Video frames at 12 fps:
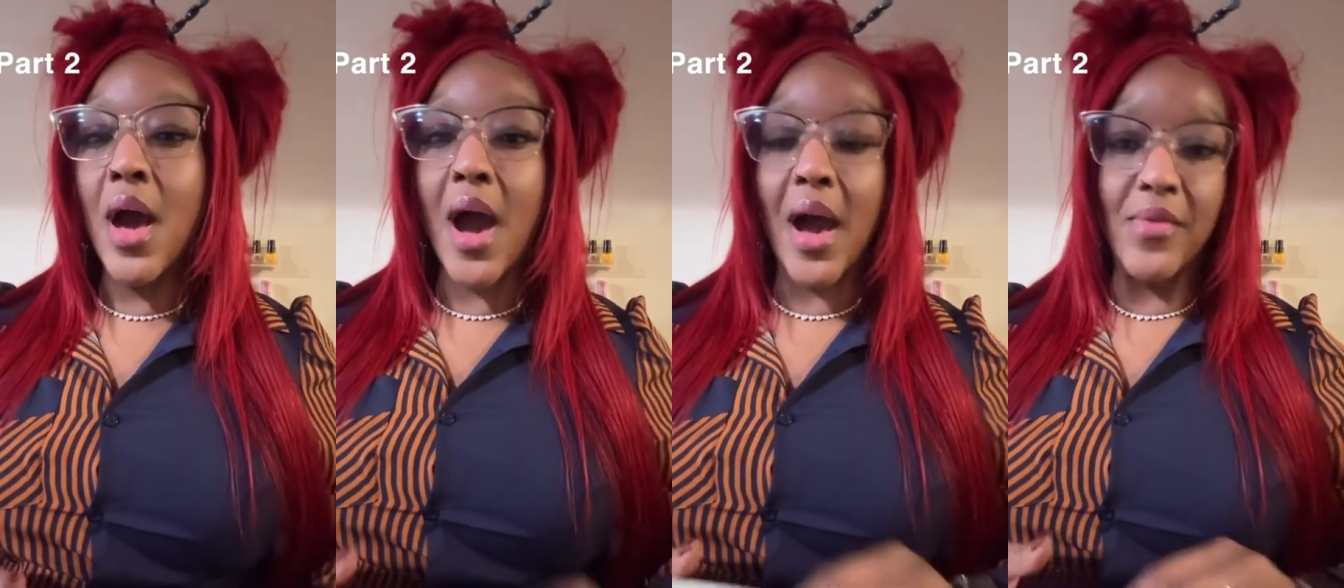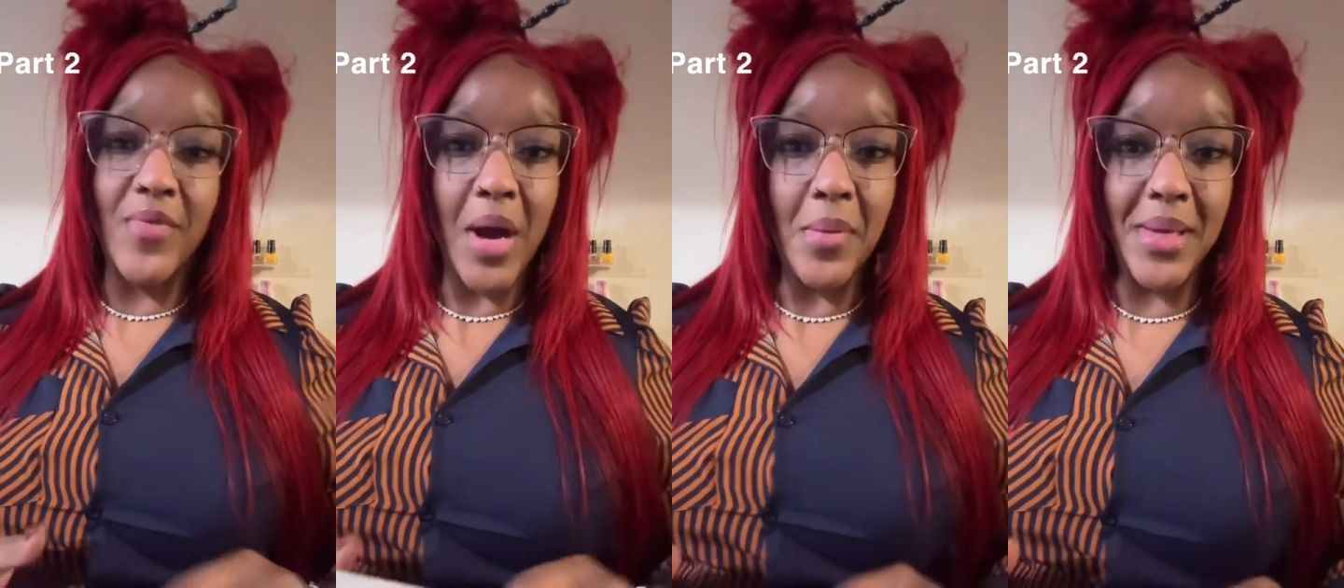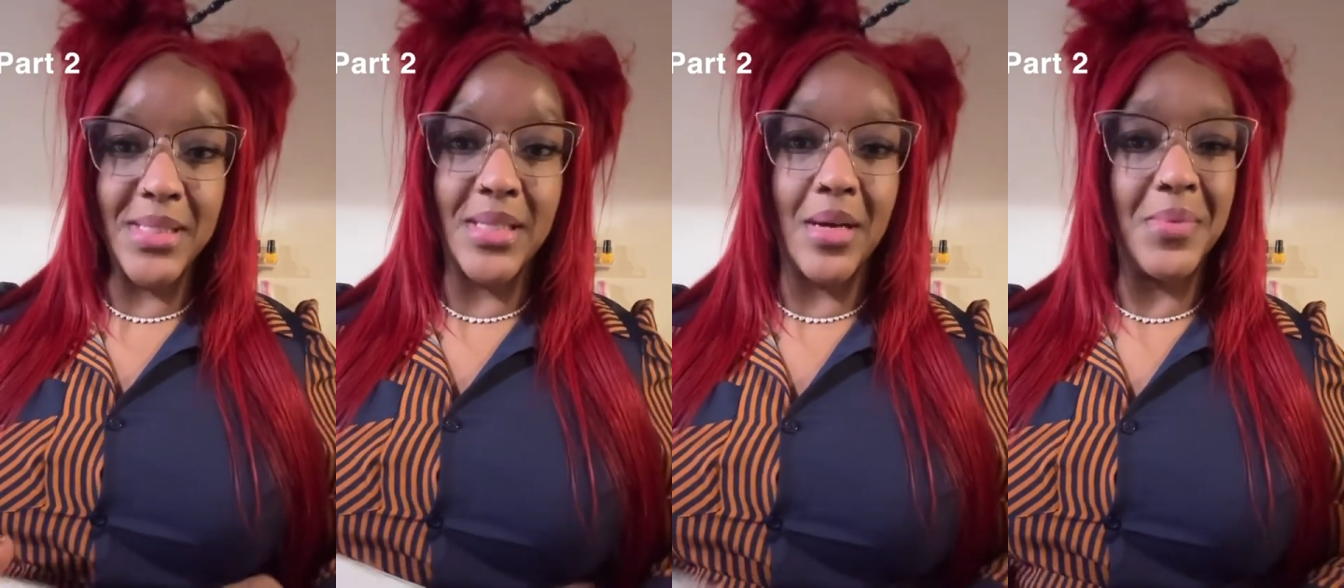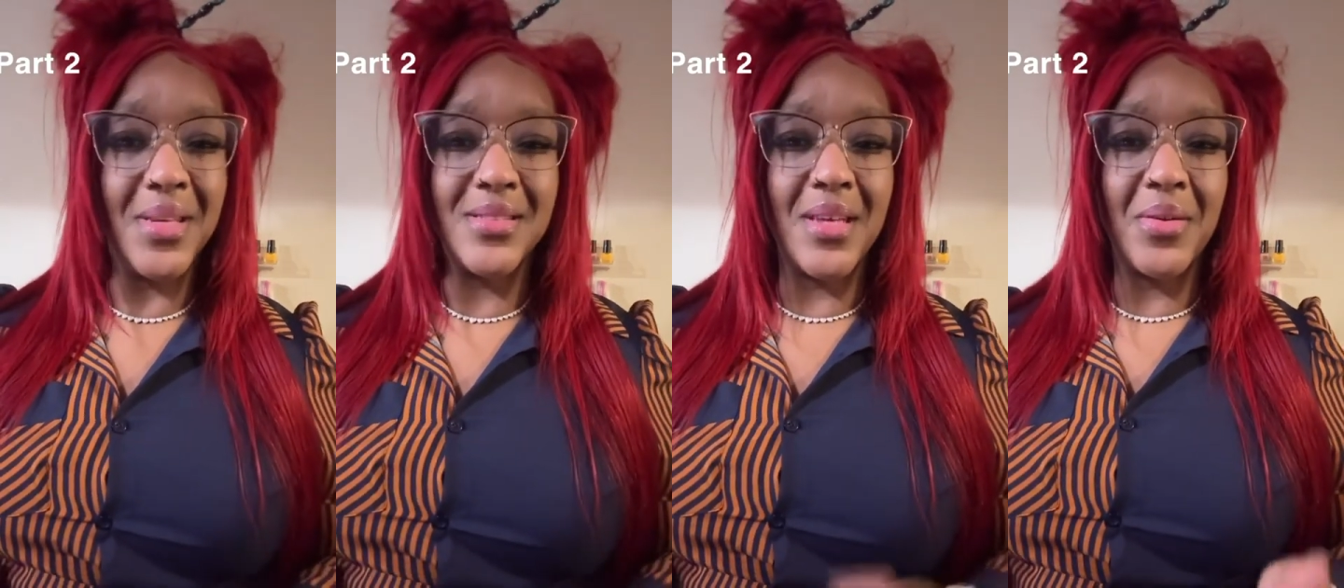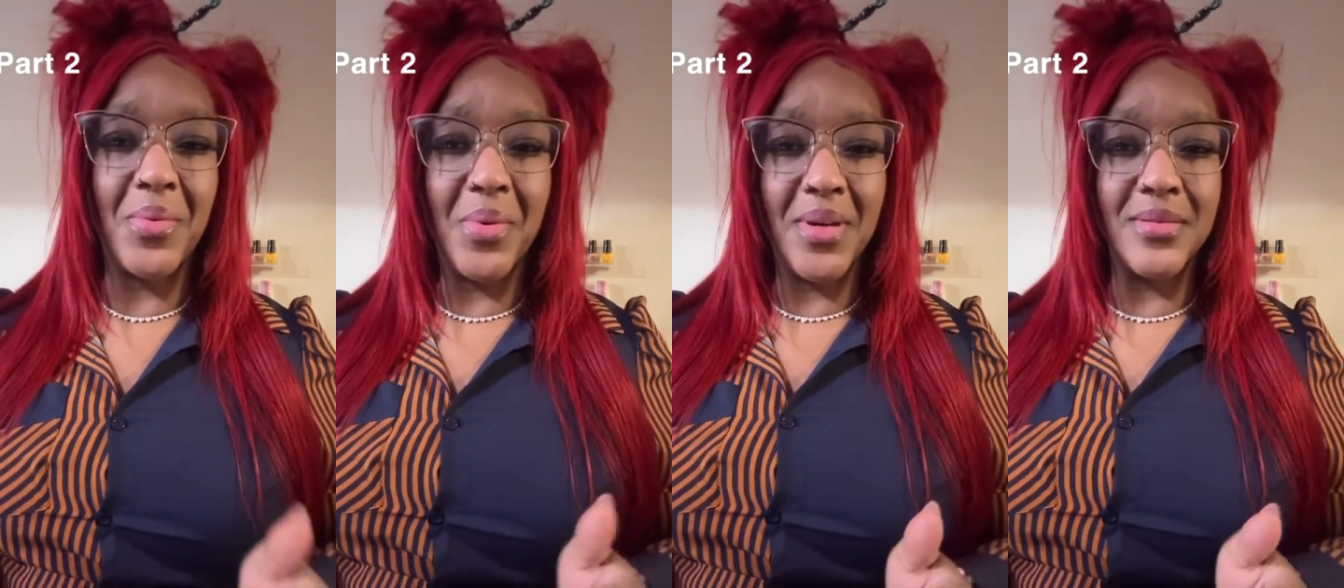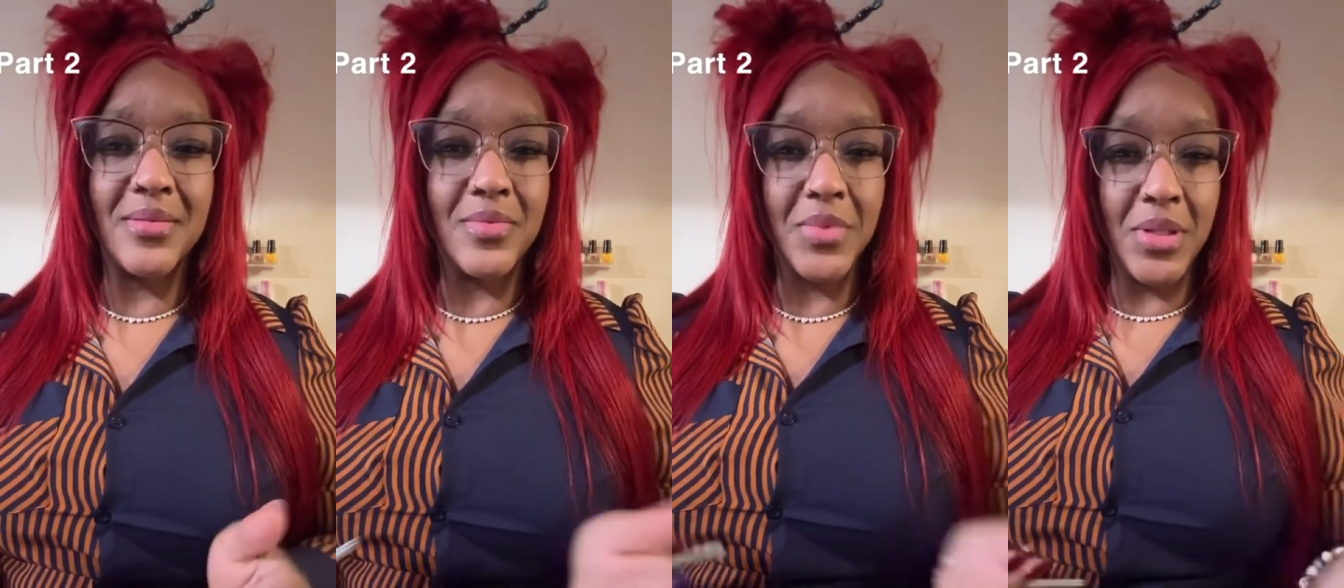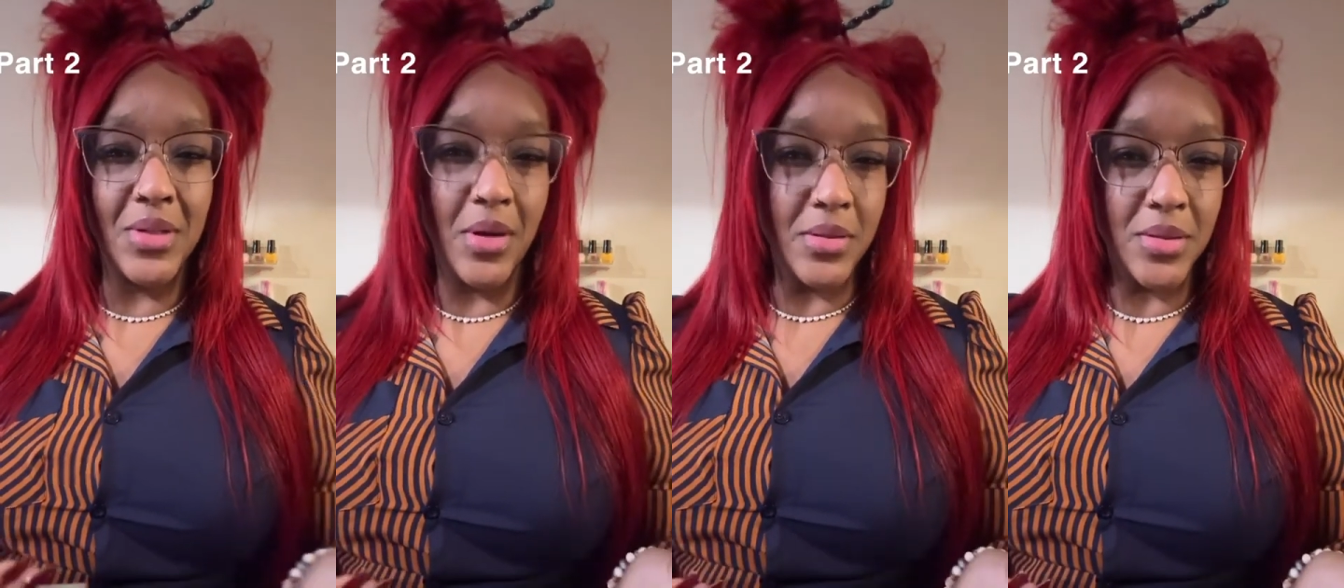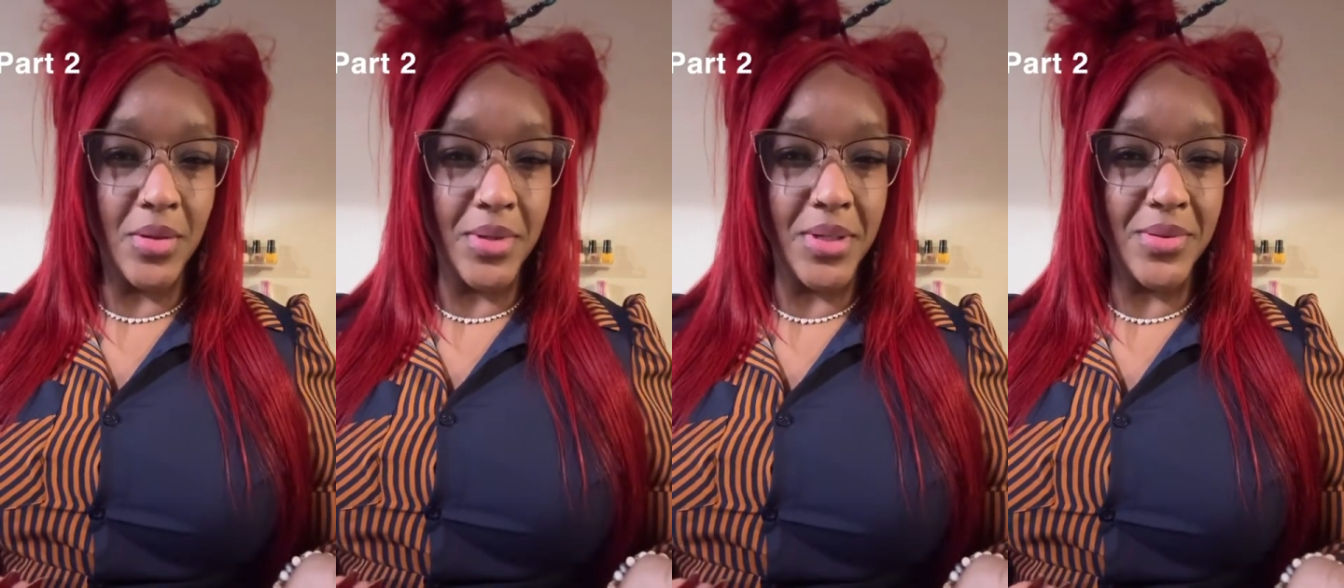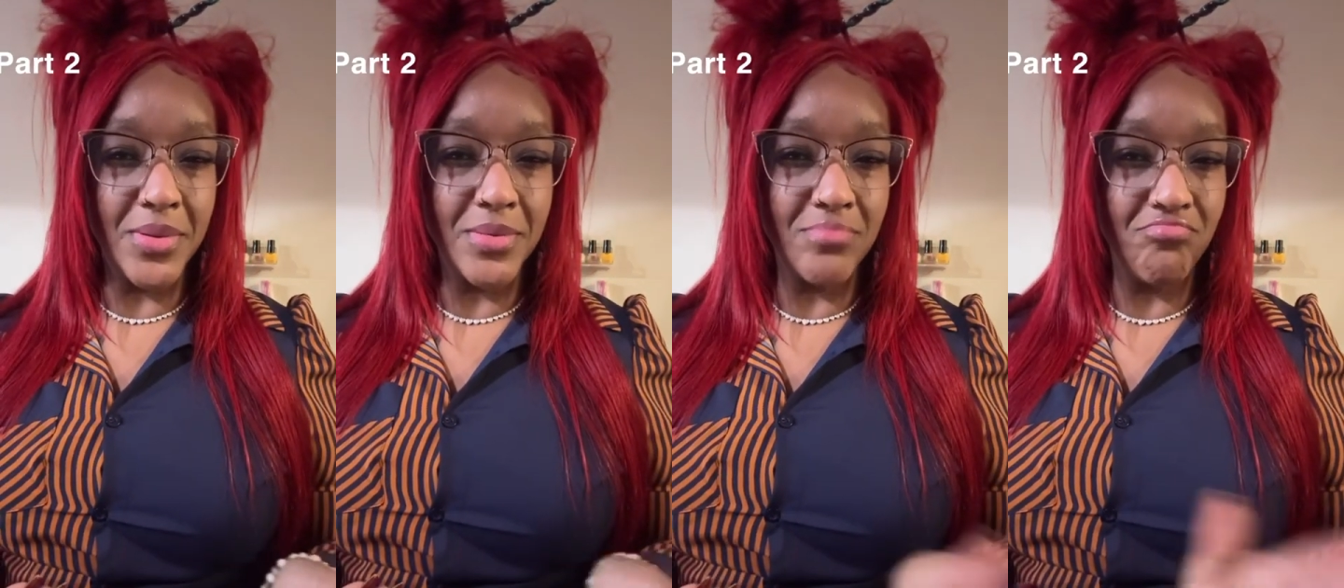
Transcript: I file mine down because I don't want really long toenail